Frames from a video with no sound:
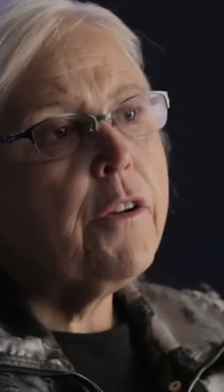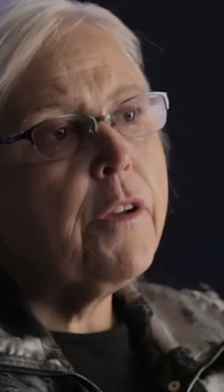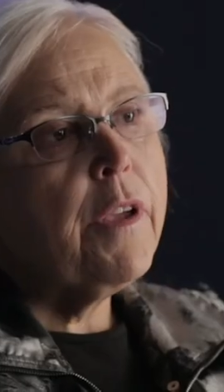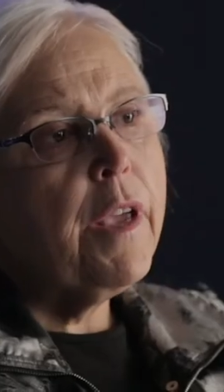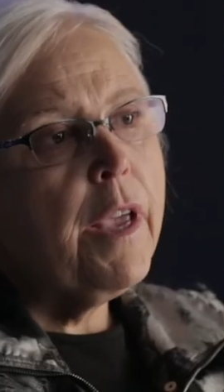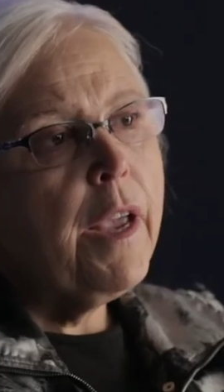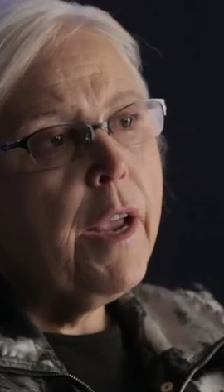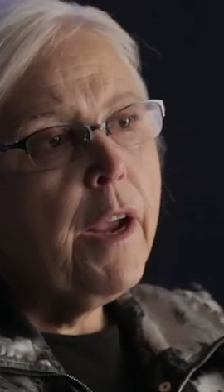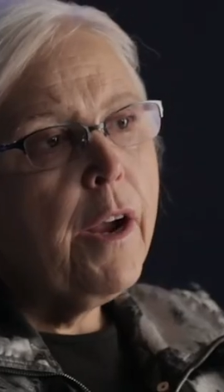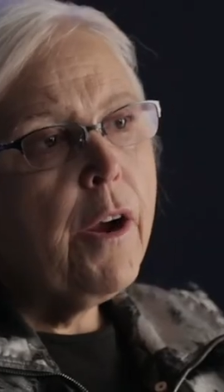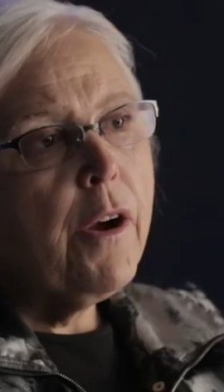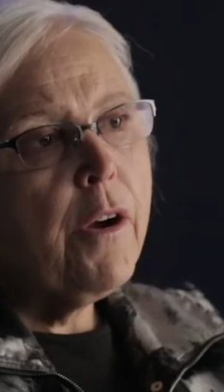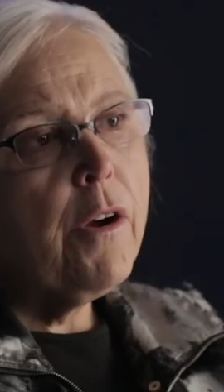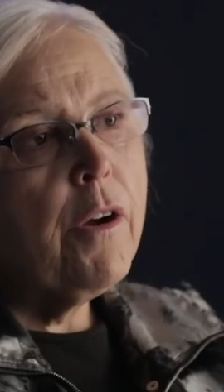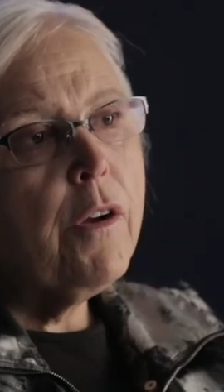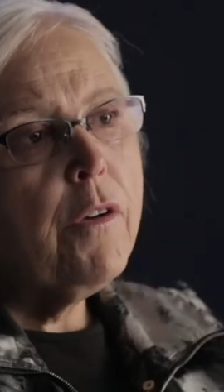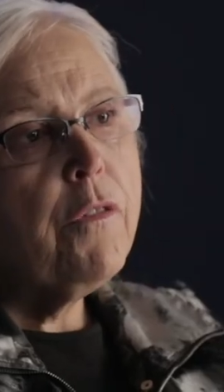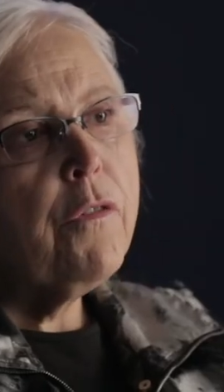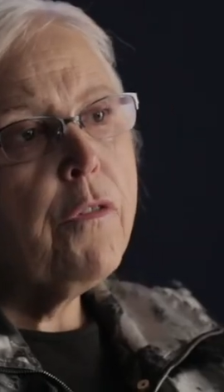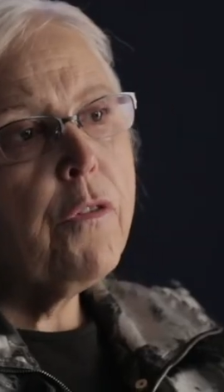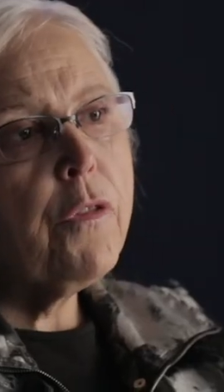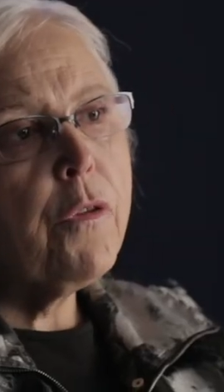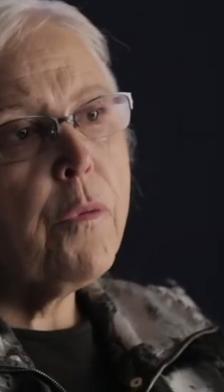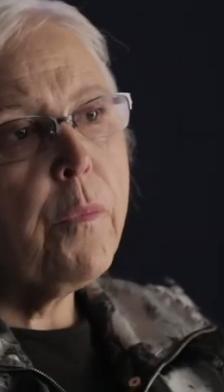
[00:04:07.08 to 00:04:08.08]
their care
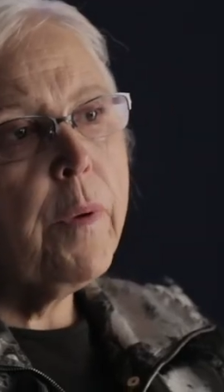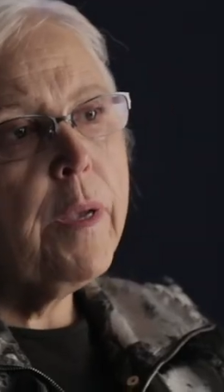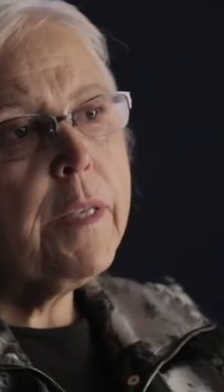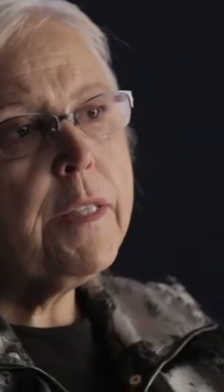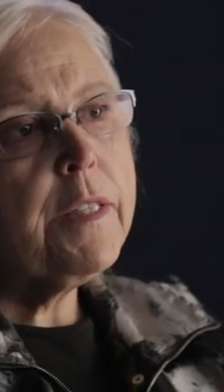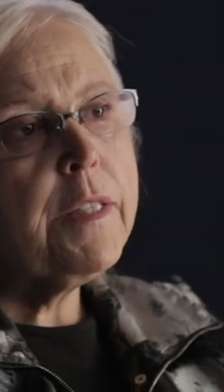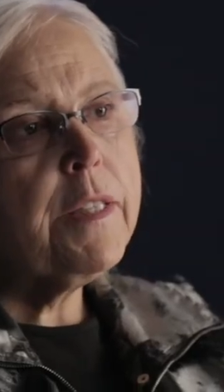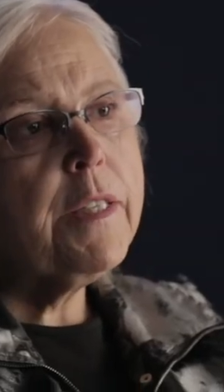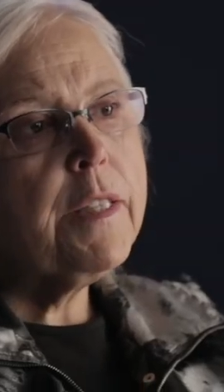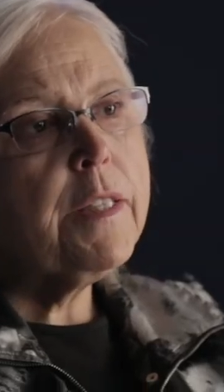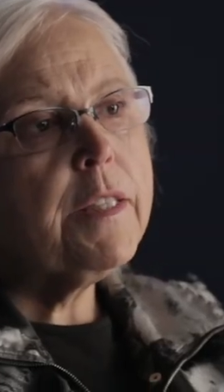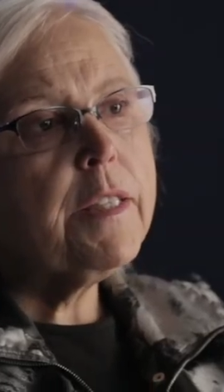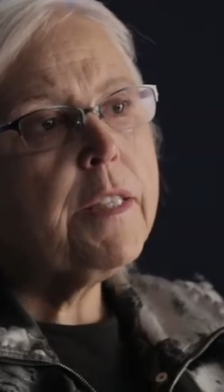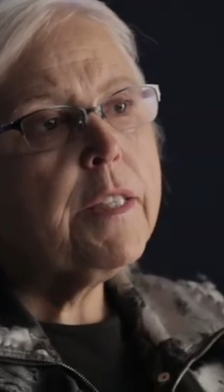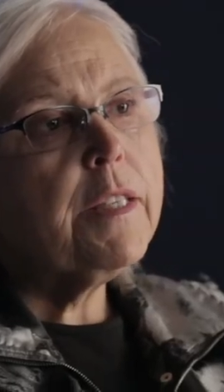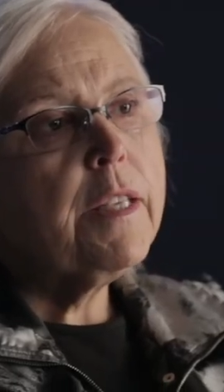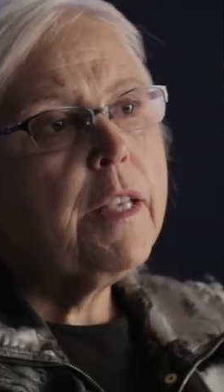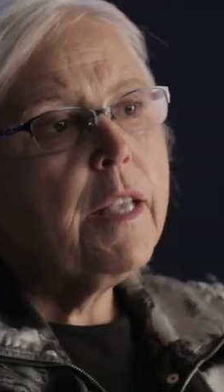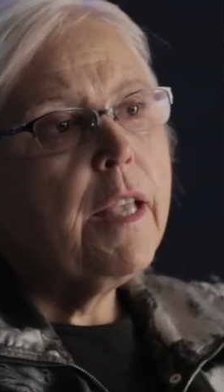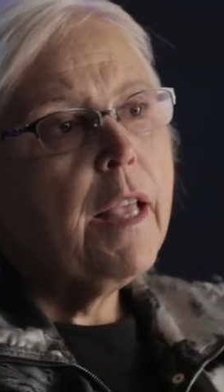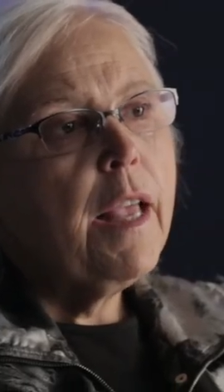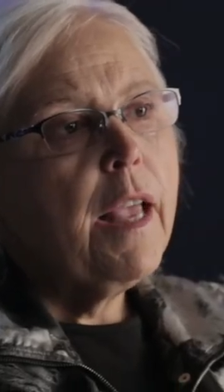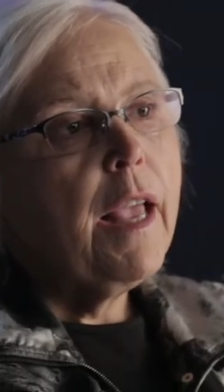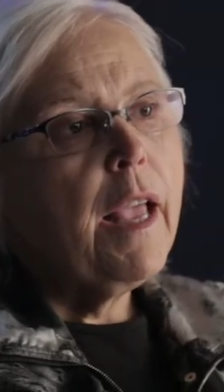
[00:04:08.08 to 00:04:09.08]
for the residents
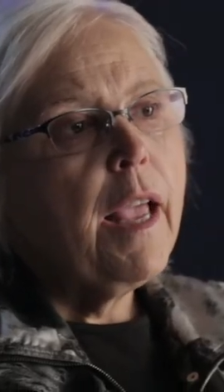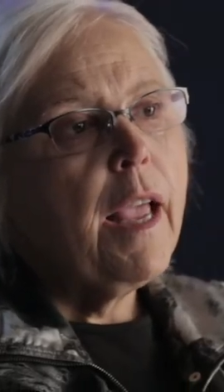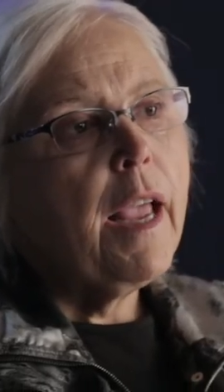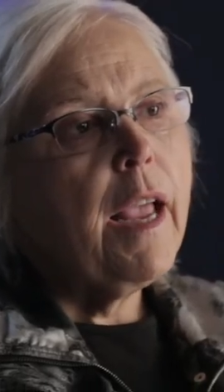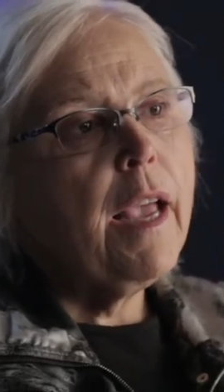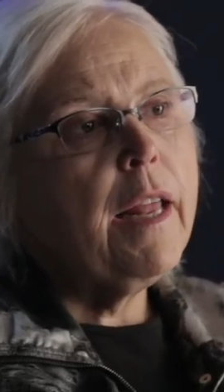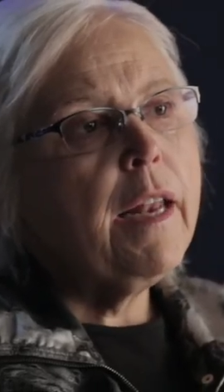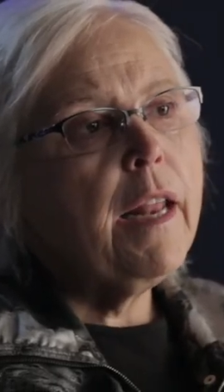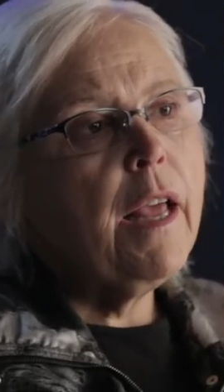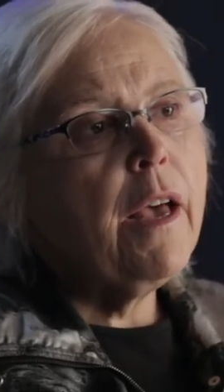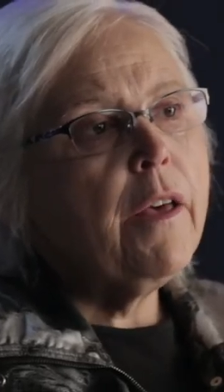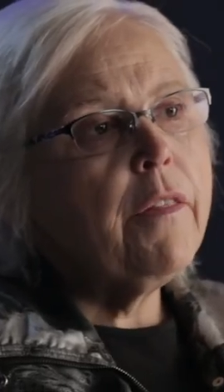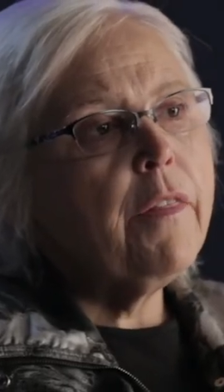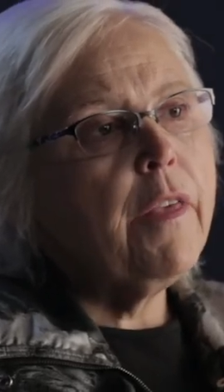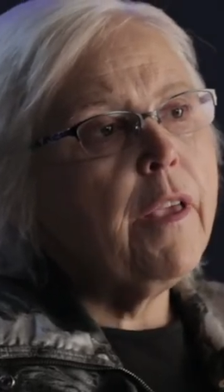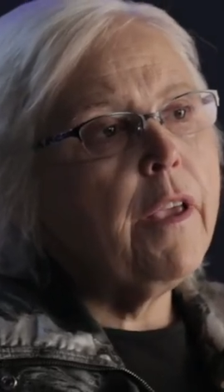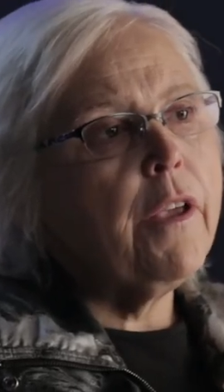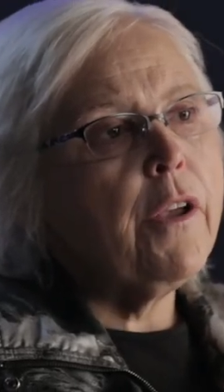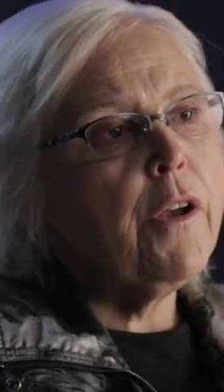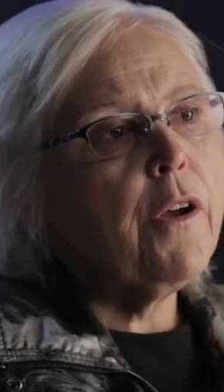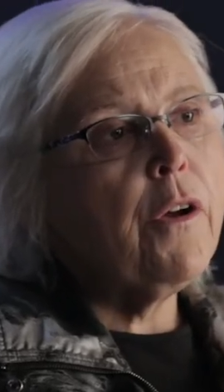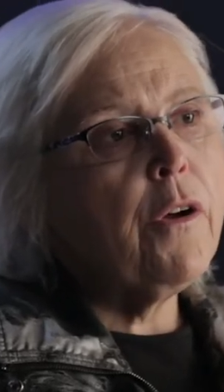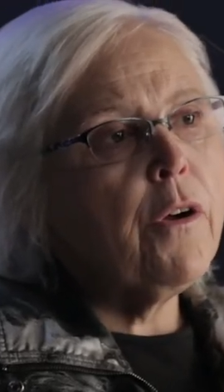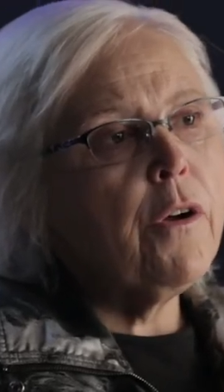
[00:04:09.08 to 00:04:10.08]
and how they
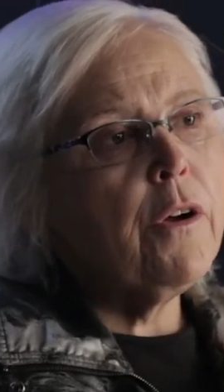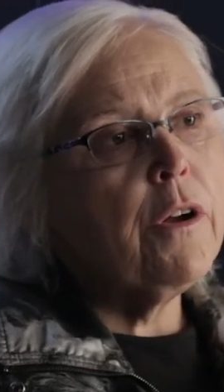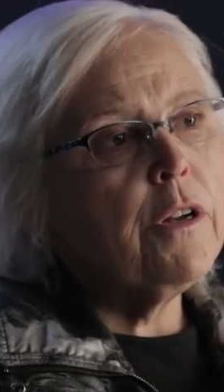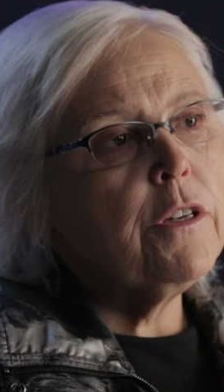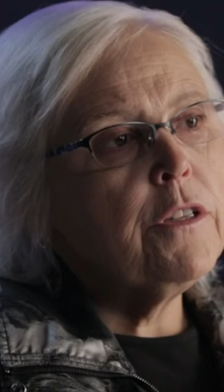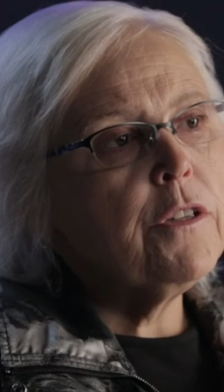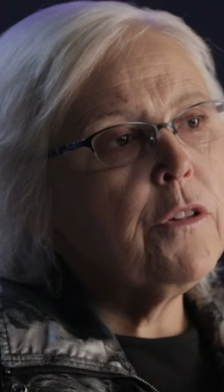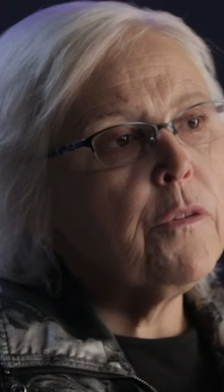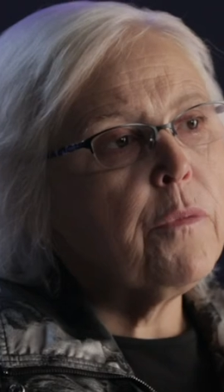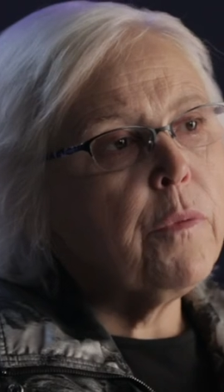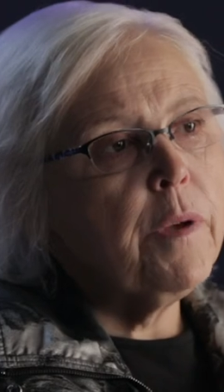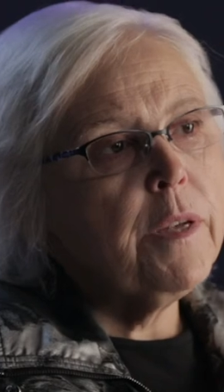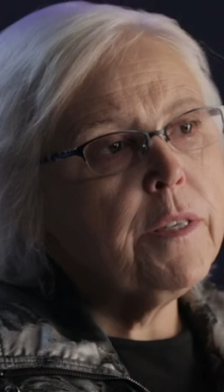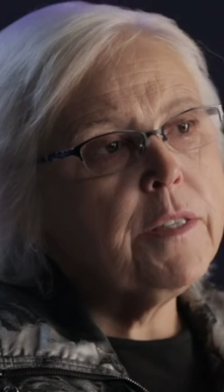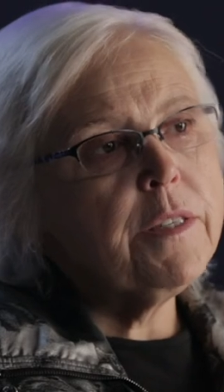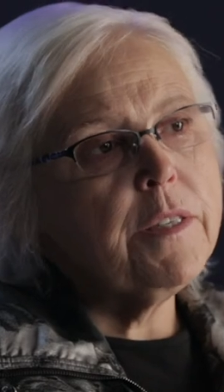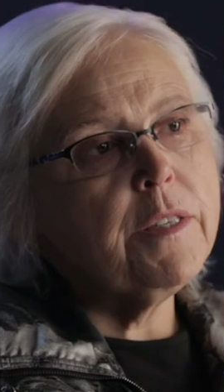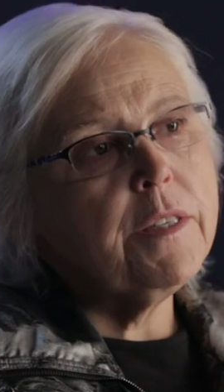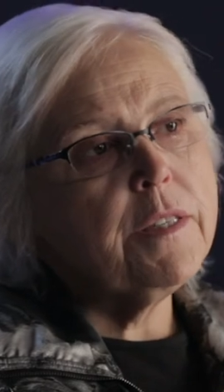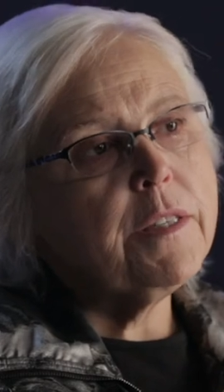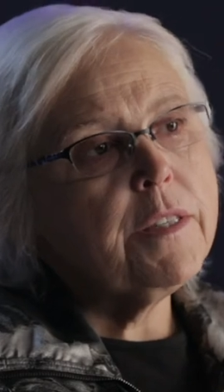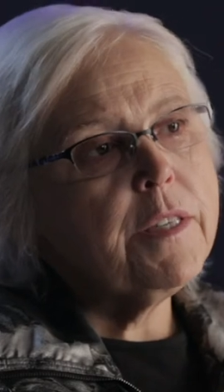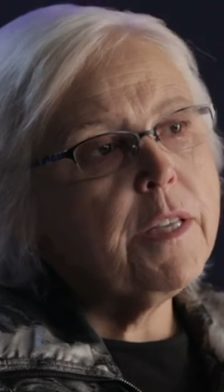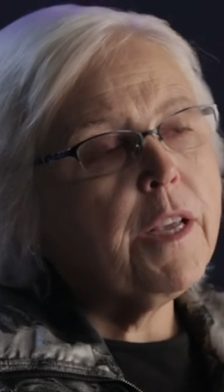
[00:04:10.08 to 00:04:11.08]
encourage the
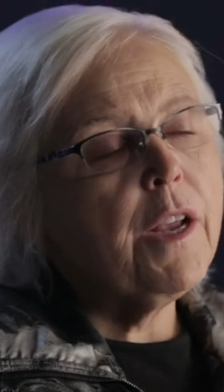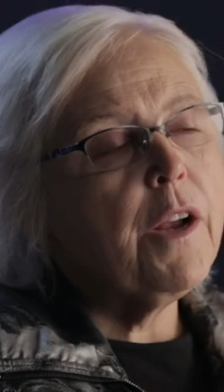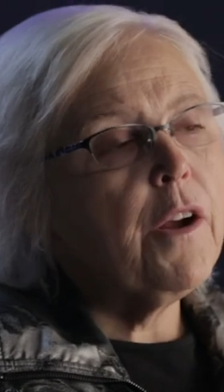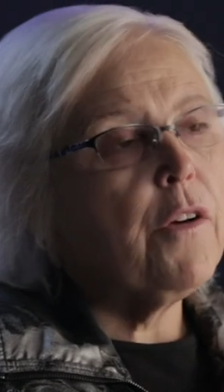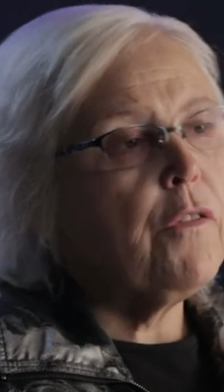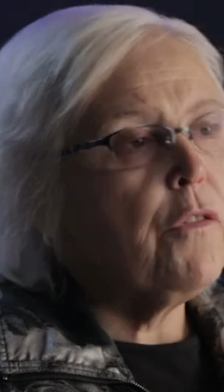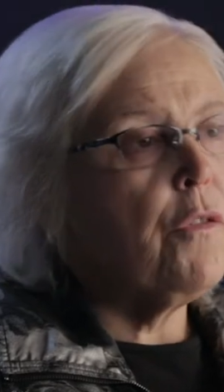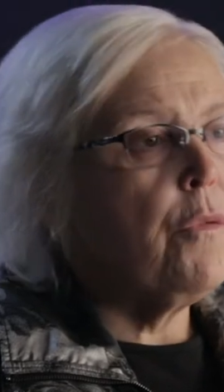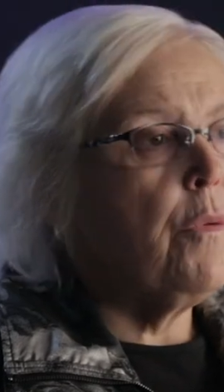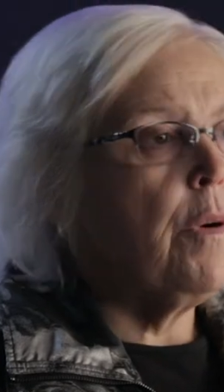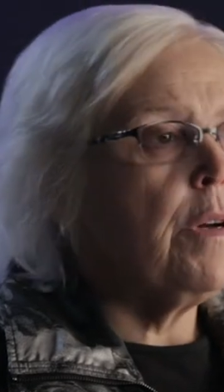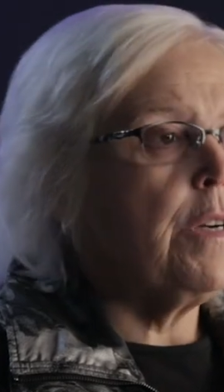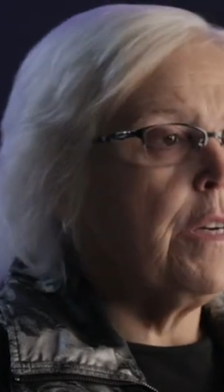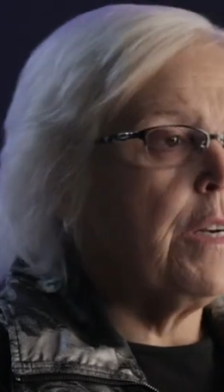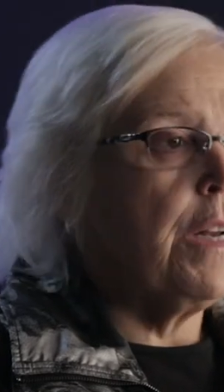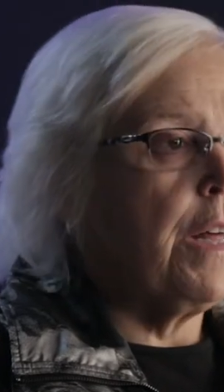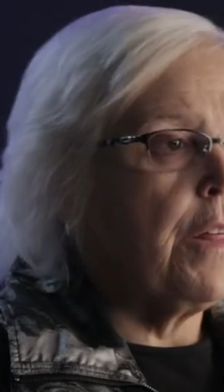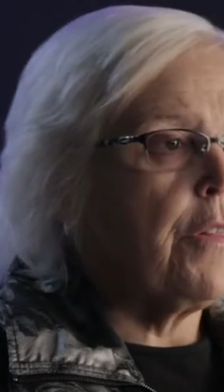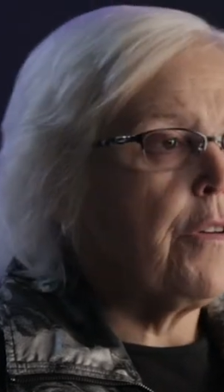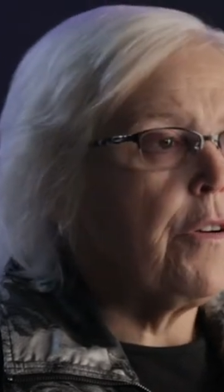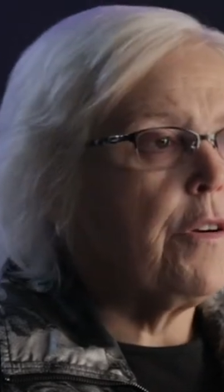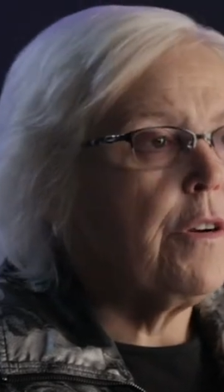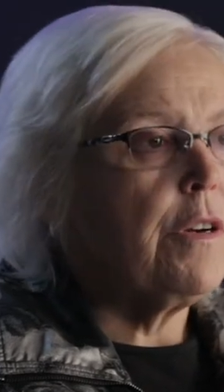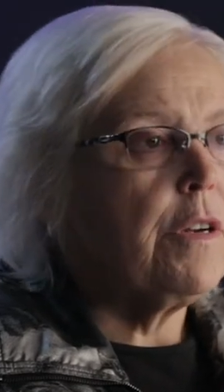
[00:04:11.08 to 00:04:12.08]
residents to care for one
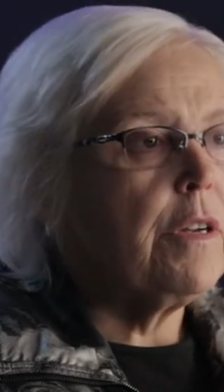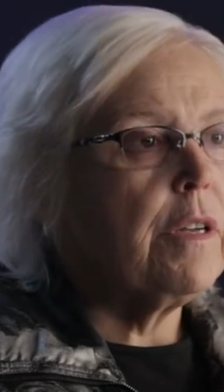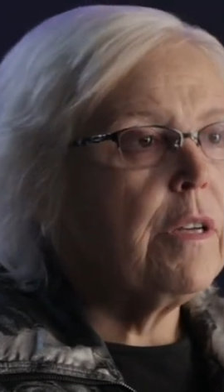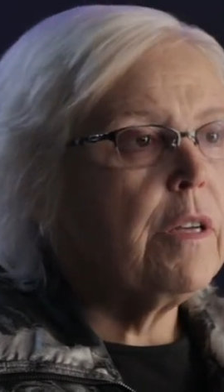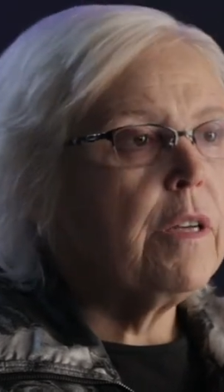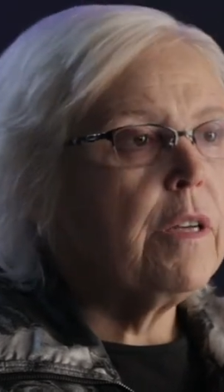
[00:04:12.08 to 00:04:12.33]
another.